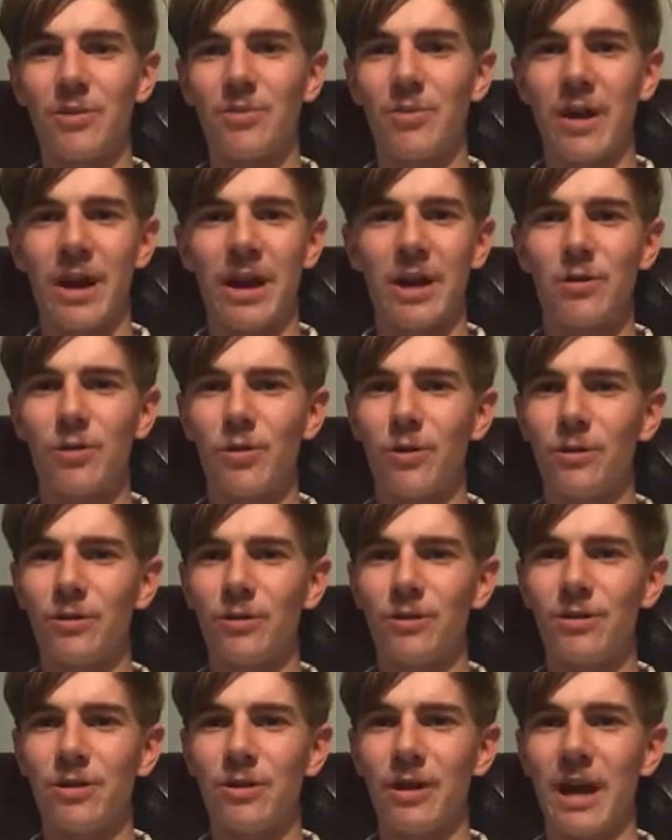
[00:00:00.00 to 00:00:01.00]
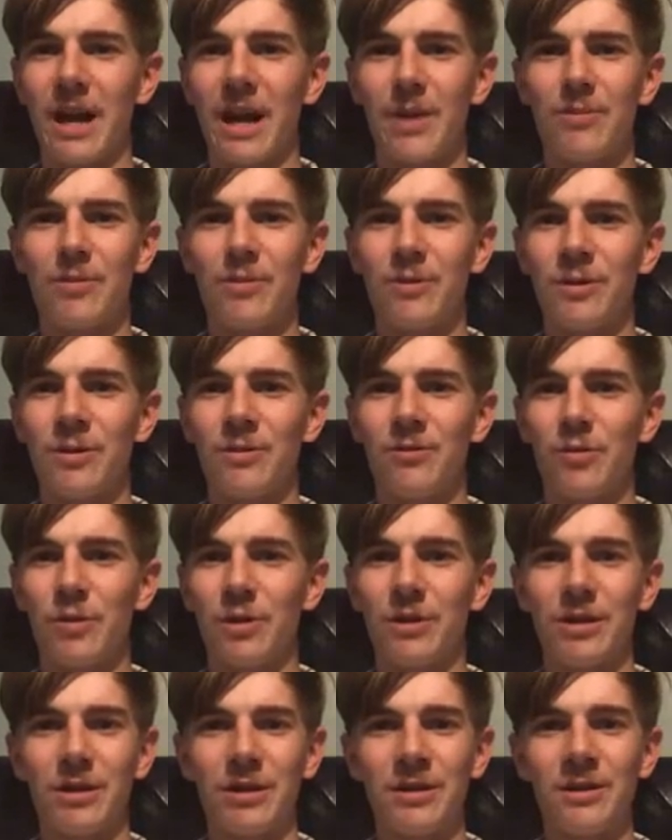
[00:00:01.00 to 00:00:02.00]
battle to happen
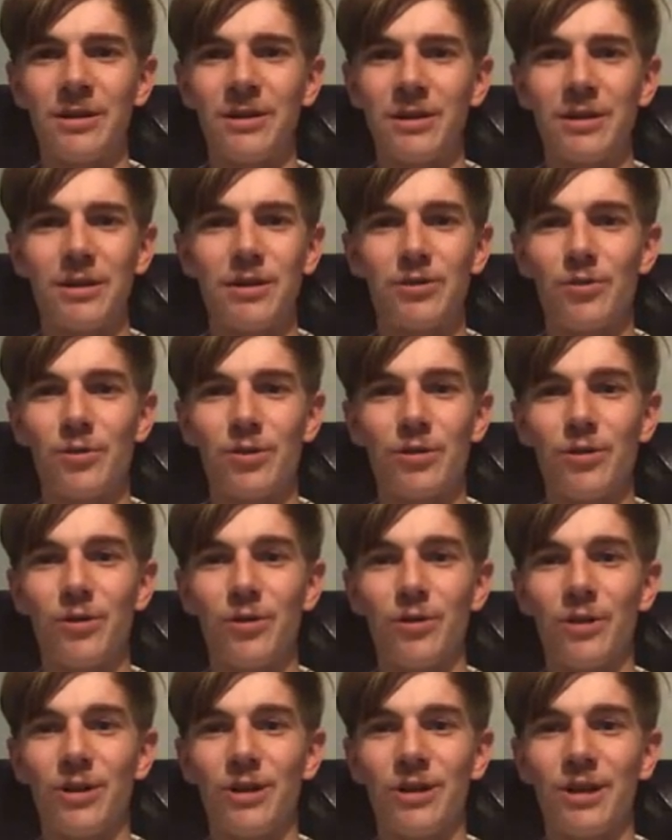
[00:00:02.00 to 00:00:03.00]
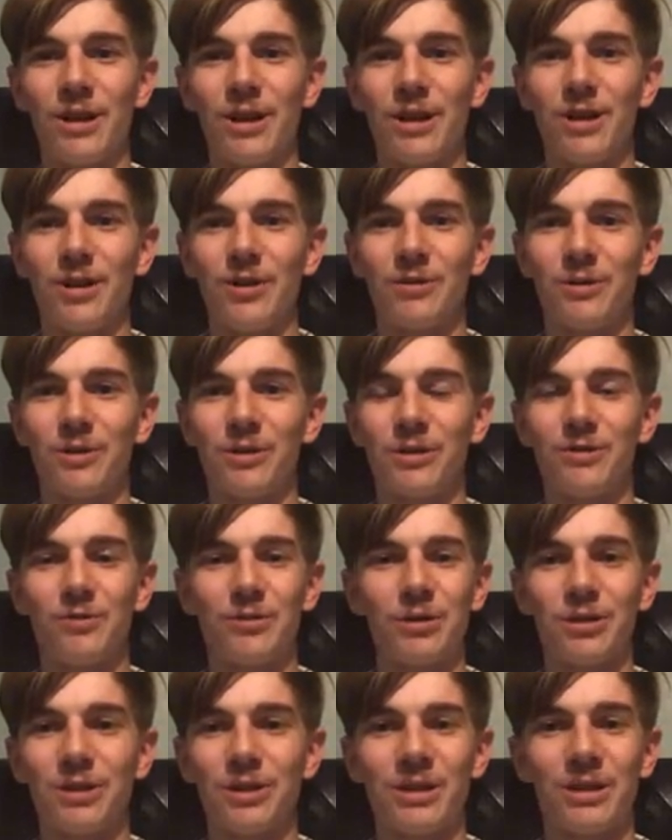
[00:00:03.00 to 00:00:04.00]
within Israel,
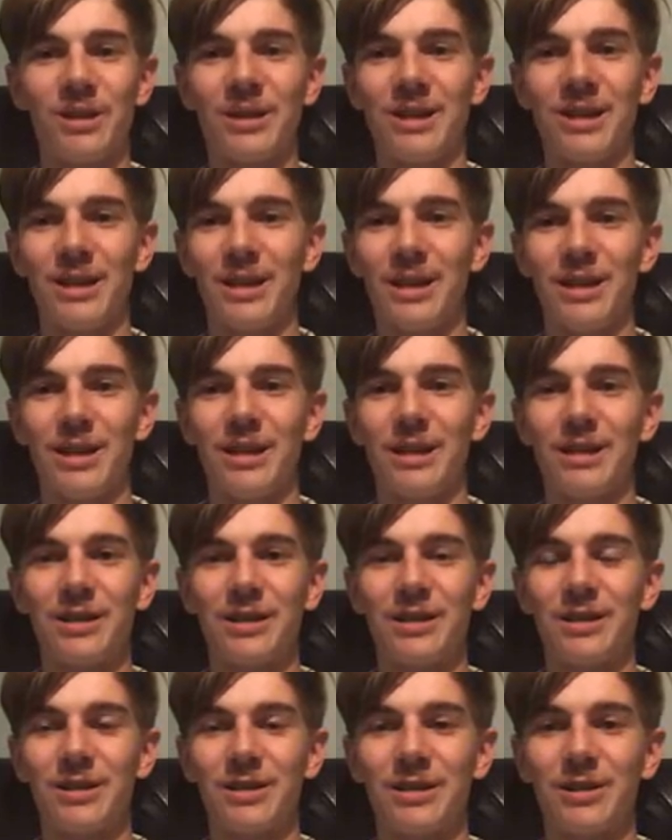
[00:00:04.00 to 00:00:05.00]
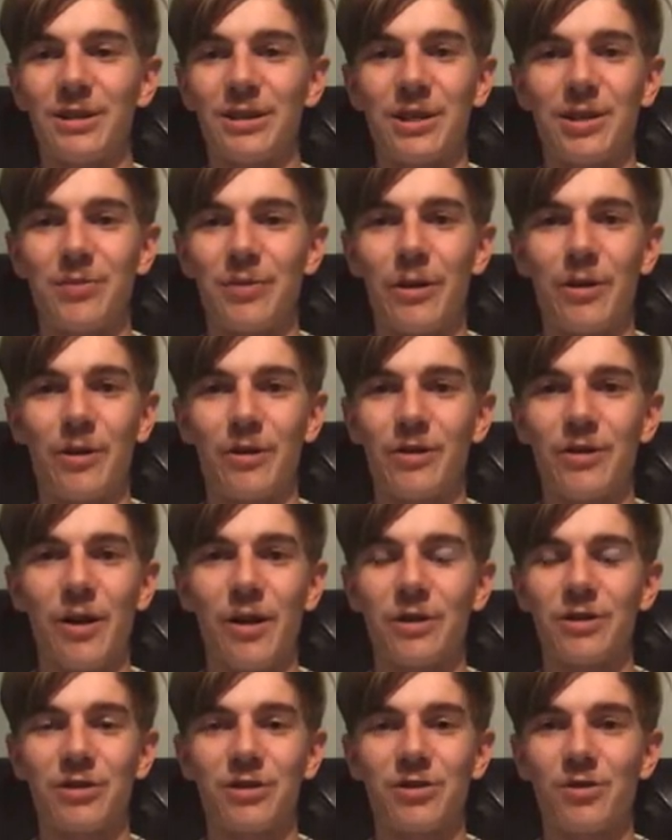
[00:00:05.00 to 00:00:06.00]
which is it's
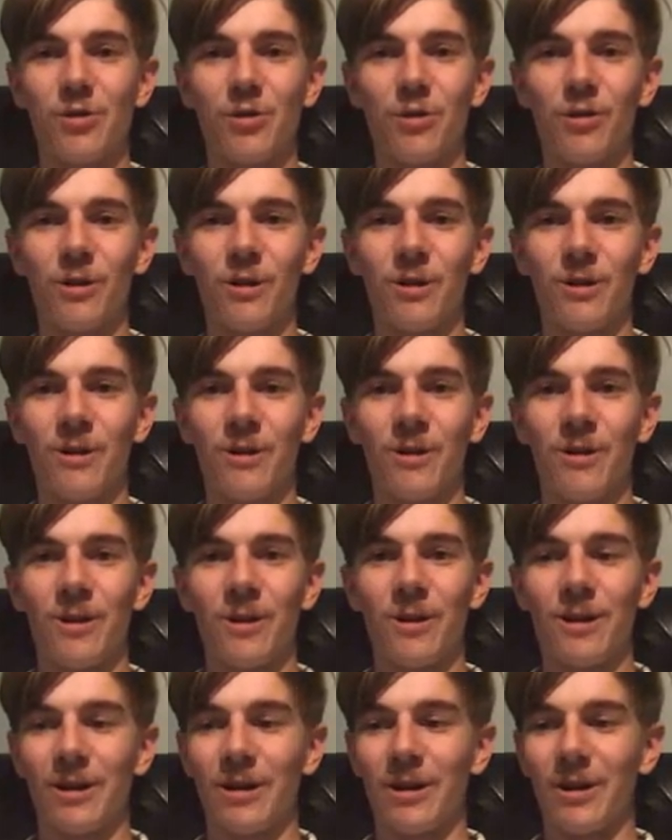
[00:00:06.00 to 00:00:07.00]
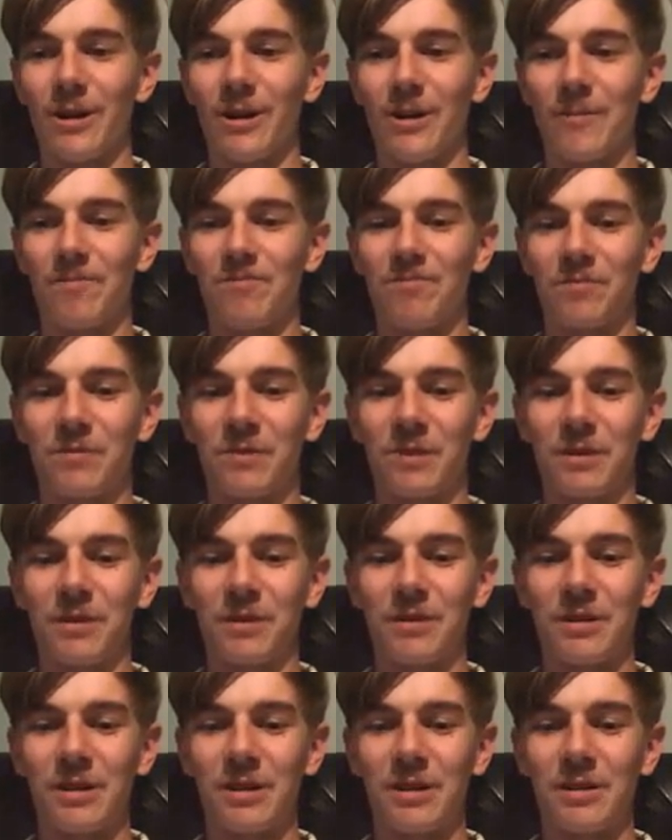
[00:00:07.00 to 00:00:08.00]
paradoxical,
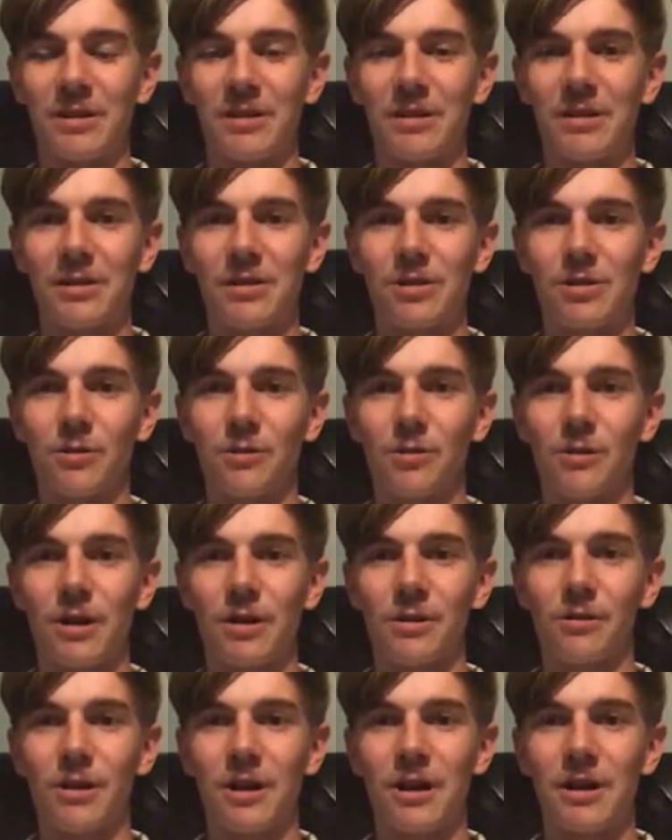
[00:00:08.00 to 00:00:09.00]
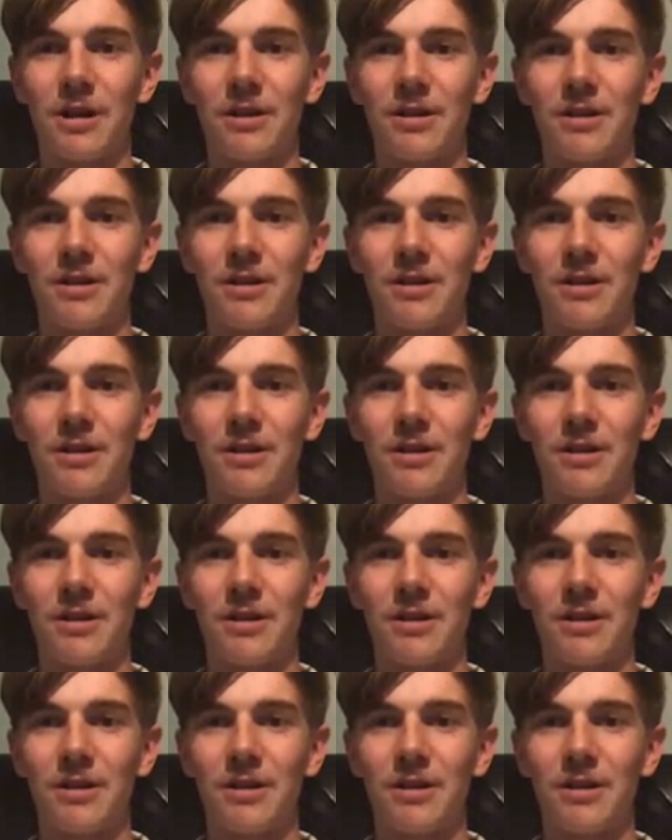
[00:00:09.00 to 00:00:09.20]
and it's a lot like